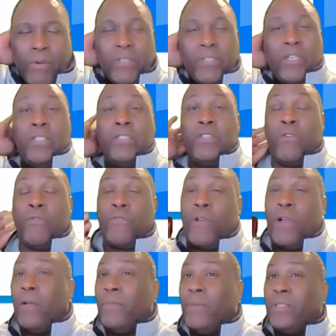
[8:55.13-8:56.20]
Prince Enzo
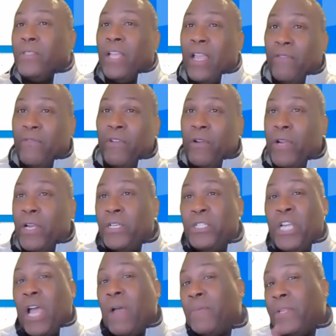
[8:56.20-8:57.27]
from is a very
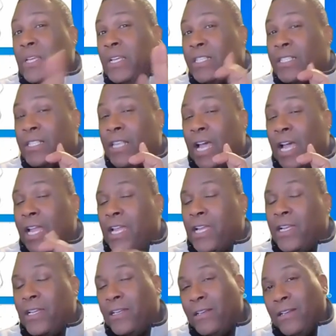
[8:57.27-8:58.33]
Japanese
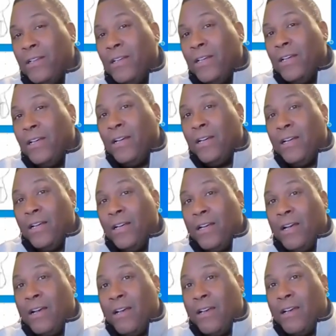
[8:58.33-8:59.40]
like
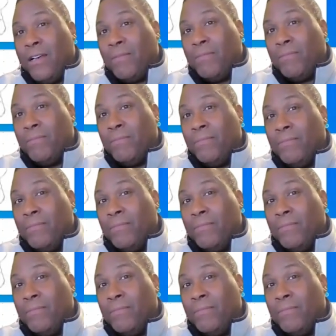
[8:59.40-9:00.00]
um,